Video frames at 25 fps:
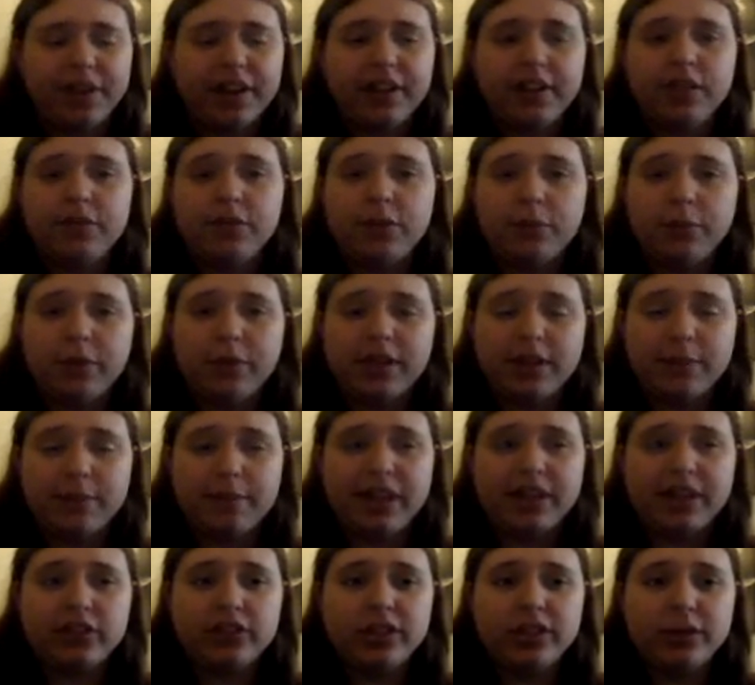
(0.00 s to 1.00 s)
love it when they
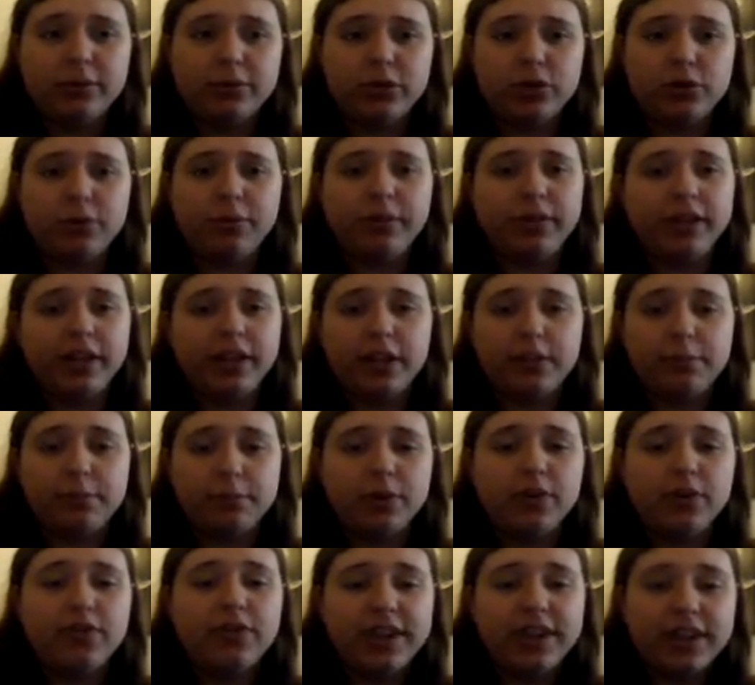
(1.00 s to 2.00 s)
make sequels to really good
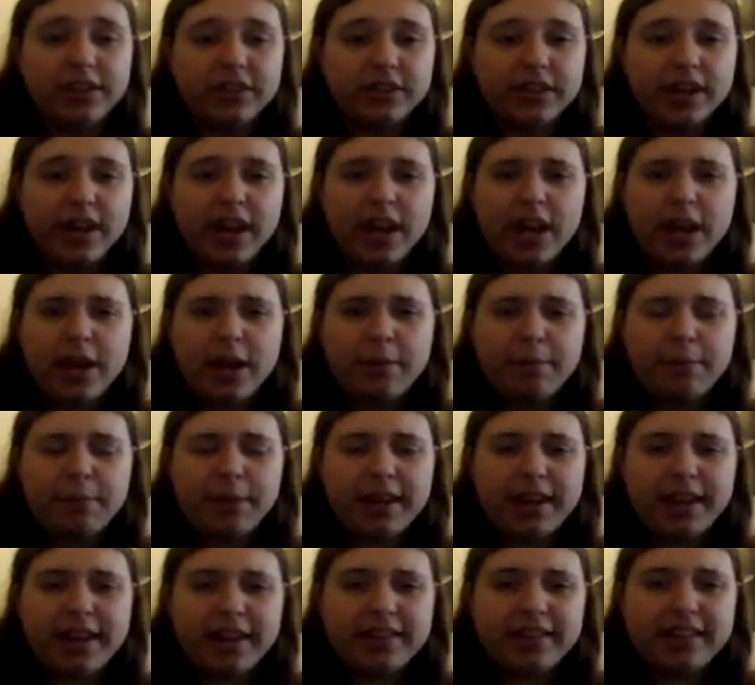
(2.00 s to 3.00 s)
movies,
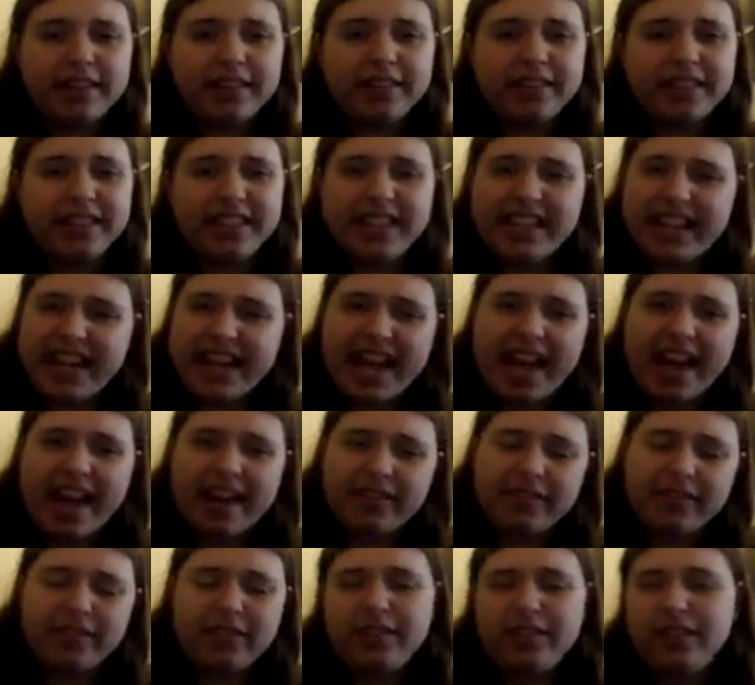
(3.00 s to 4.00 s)
but yeah,
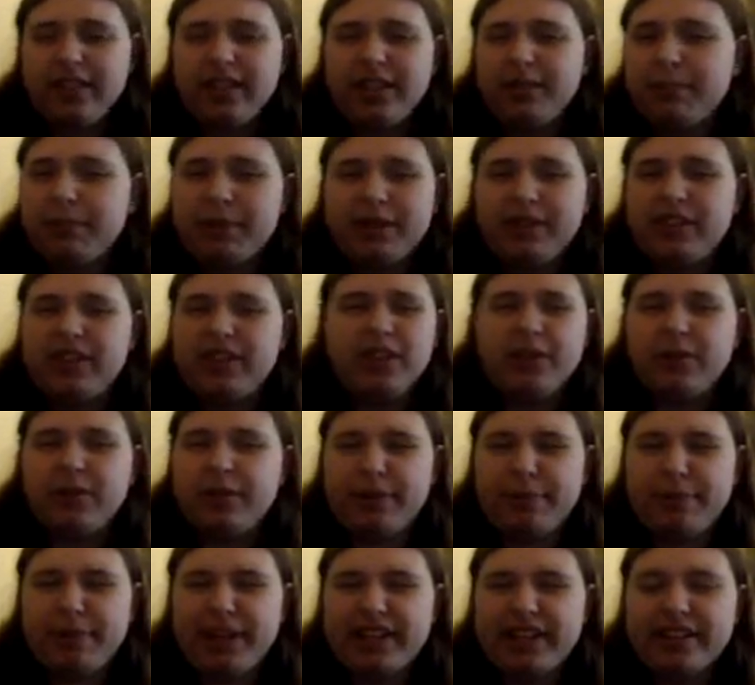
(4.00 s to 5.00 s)
but you know
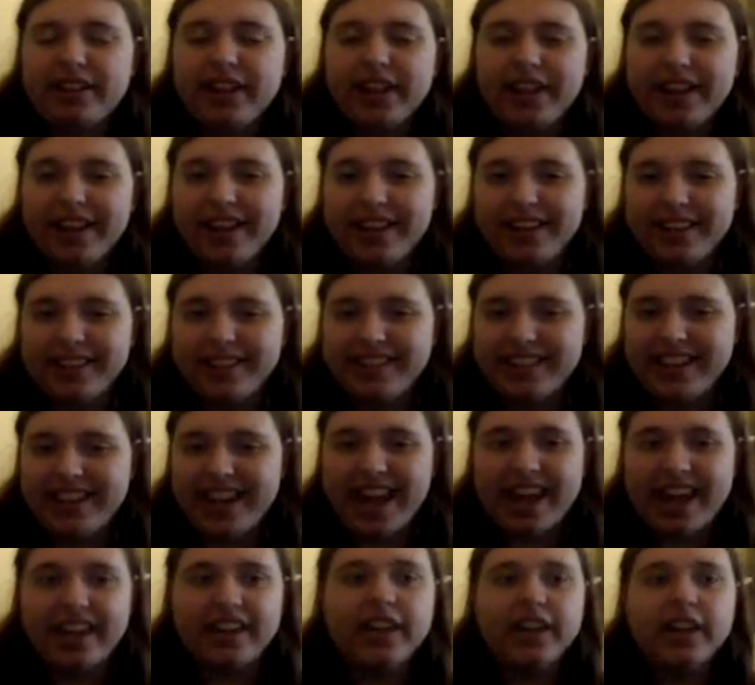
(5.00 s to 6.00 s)
what I mean.
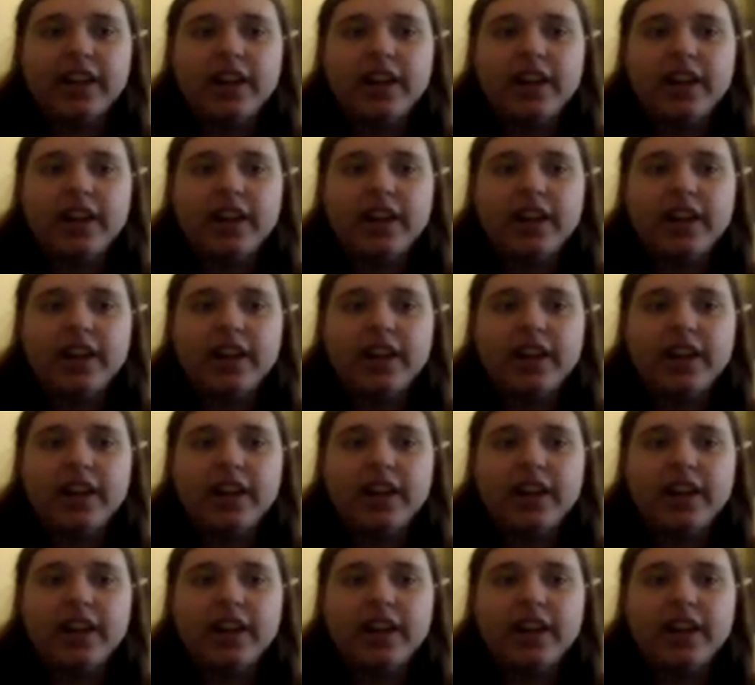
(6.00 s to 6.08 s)
Yeah.